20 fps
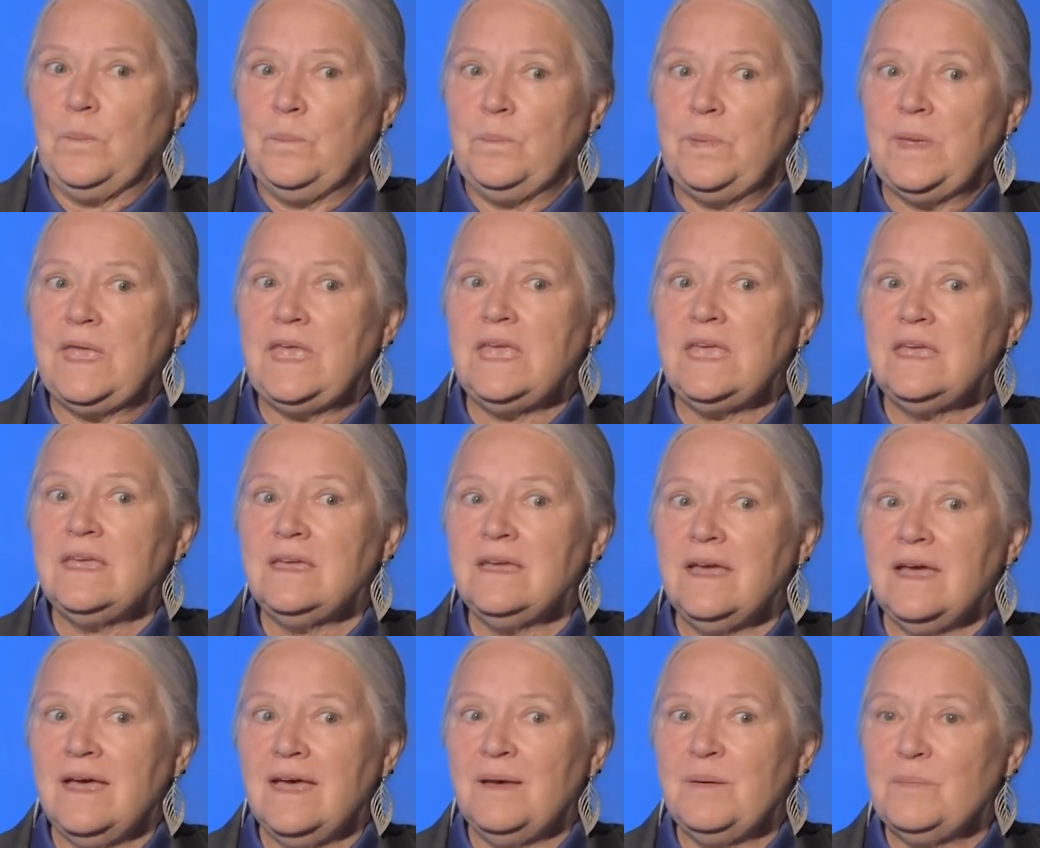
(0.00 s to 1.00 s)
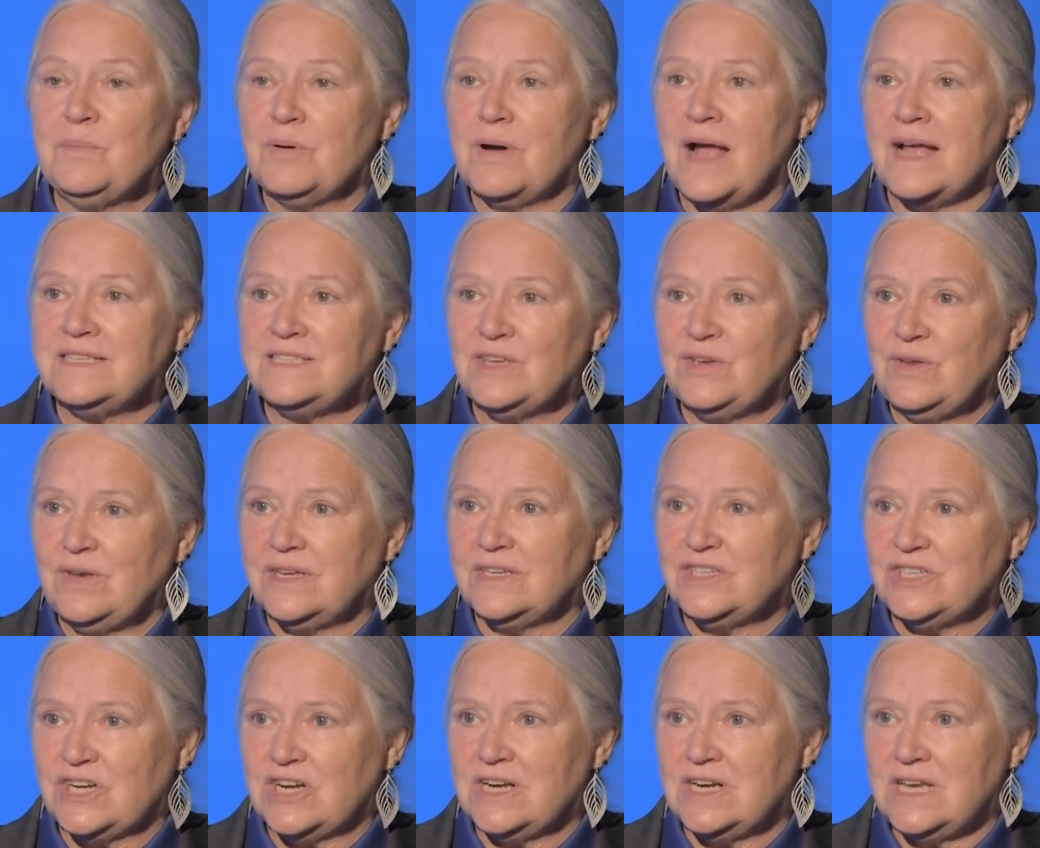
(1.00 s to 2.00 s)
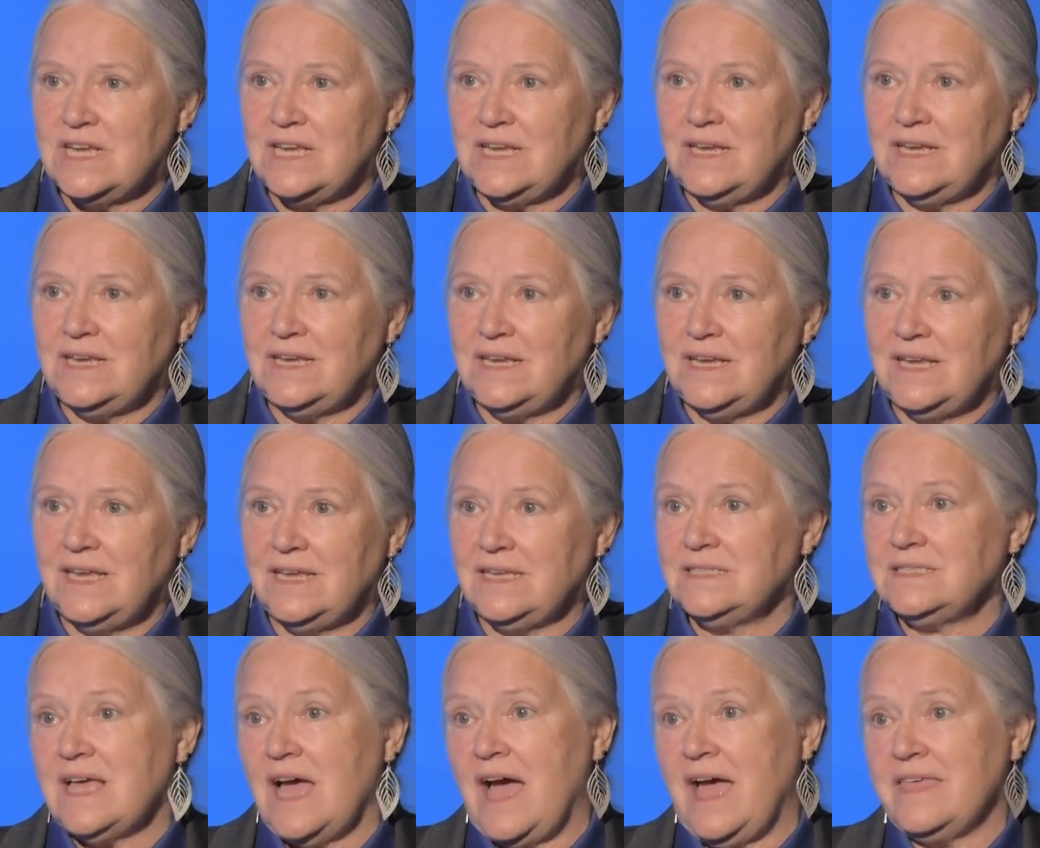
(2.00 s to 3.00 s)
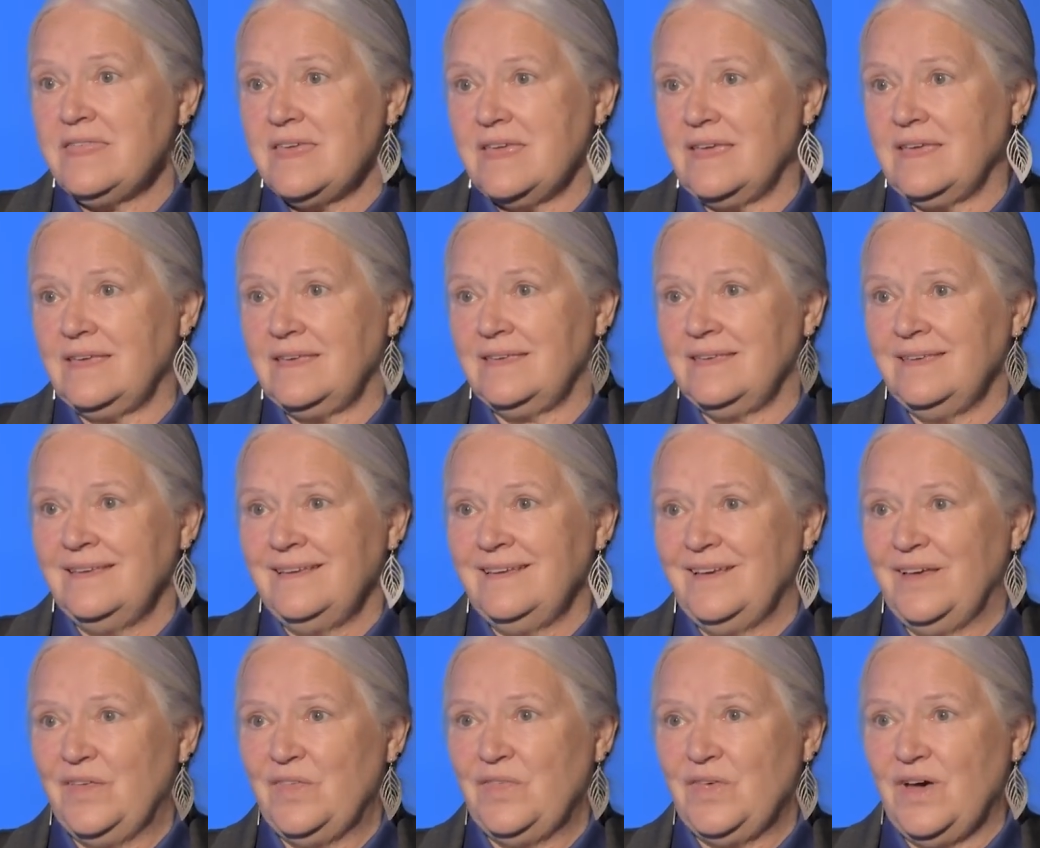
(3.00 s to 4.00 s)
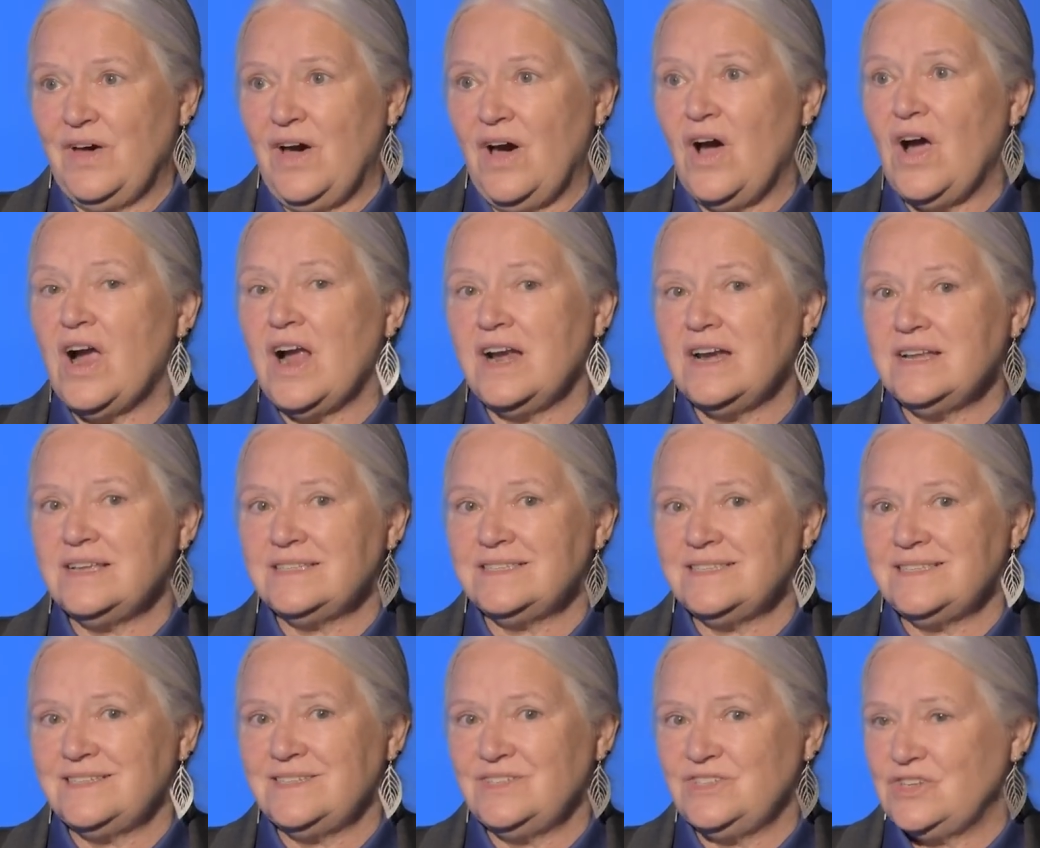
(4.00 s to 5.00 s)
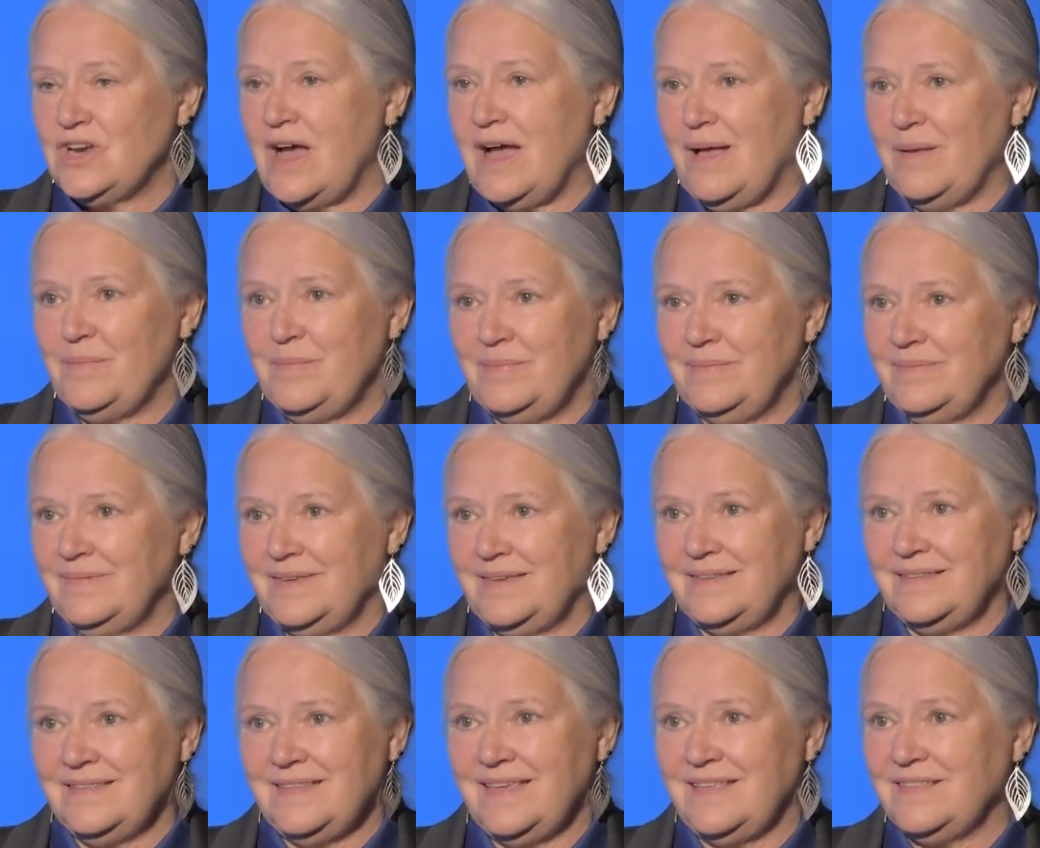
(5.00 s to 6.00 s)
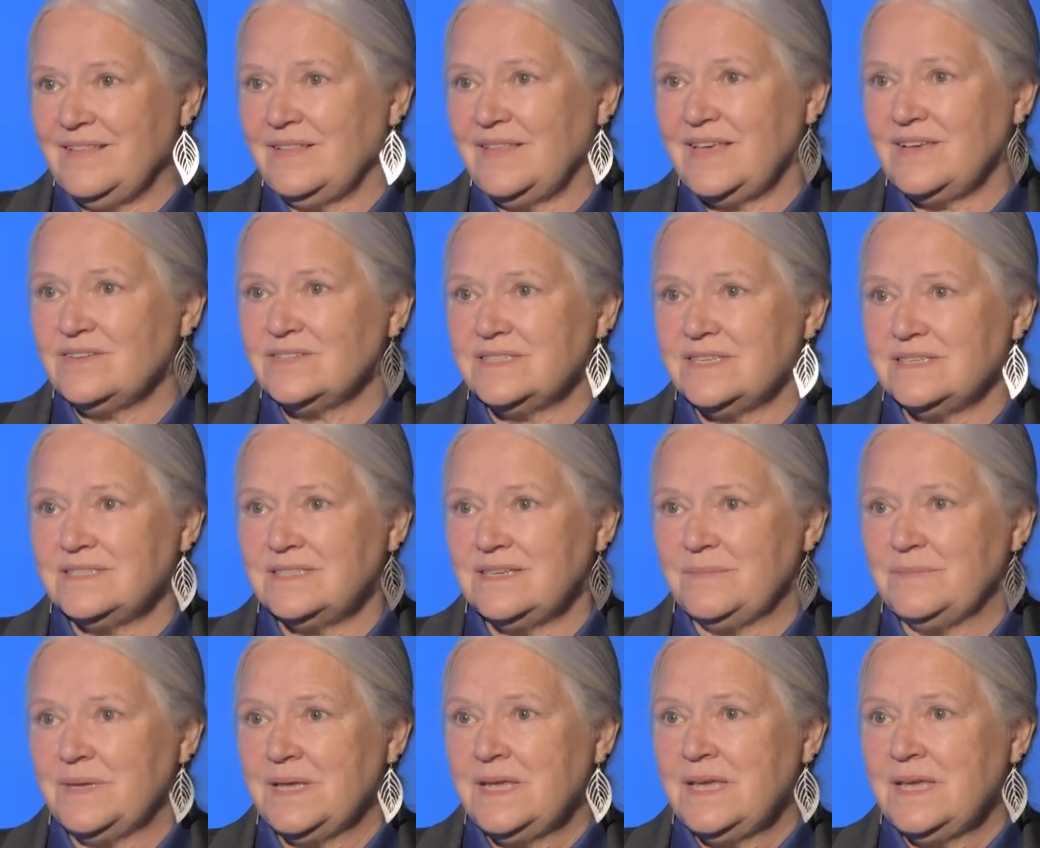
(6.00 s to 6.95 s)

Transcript: being a prosecuting attorney is, I think, the hardest job in the legal system,